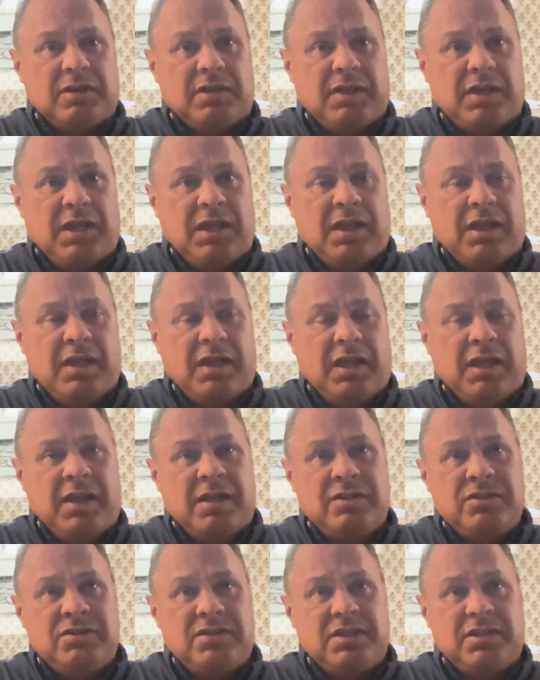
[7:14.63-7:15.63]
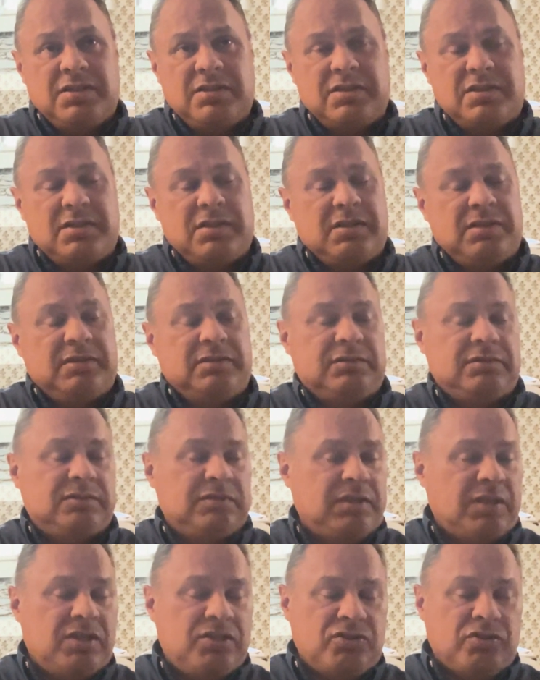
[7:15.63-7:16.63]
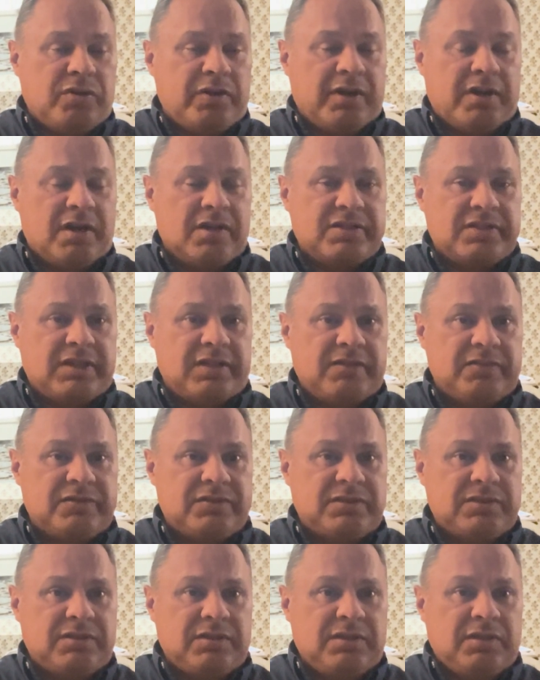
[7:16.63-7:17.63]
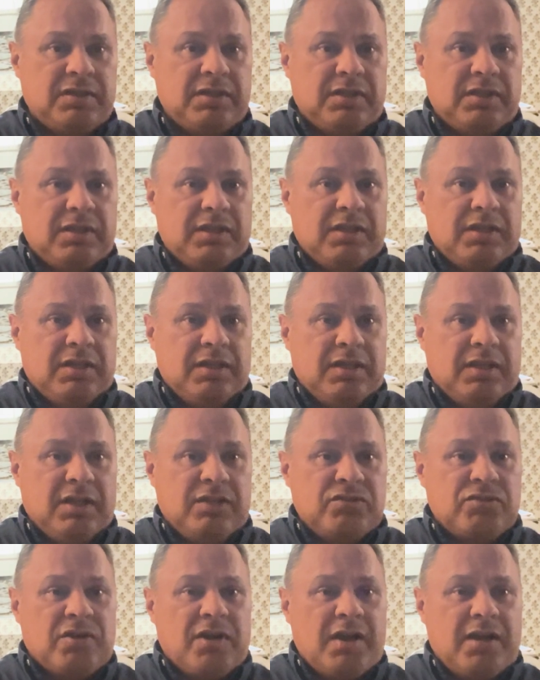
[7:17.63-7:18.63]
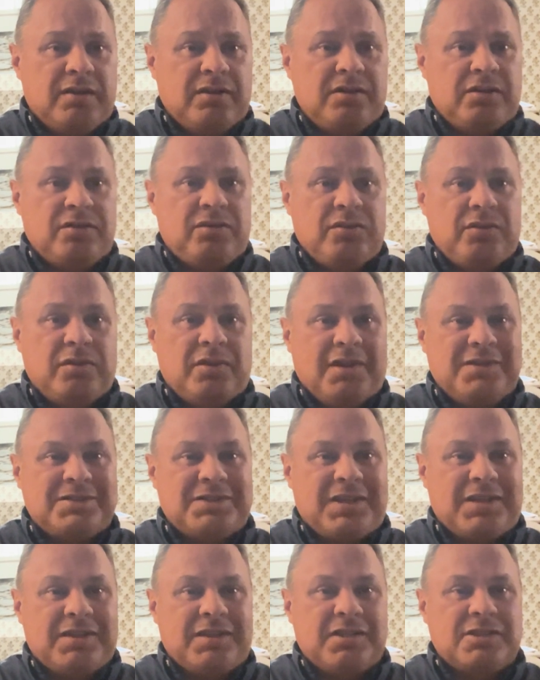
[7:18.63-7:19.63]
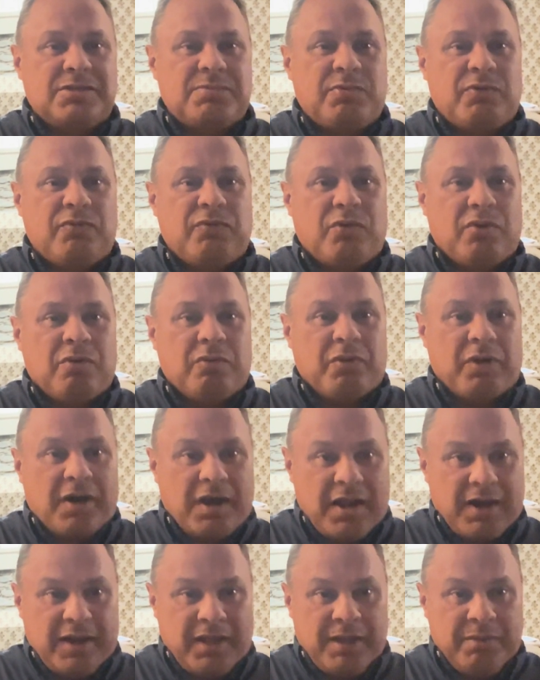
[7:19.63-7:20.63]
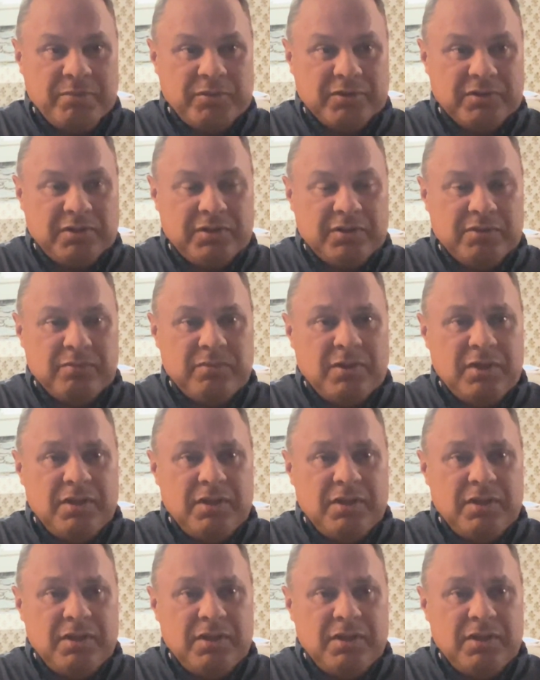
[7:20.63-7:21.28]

and just enjoying ourselves and trying to do things like this before we're not able to.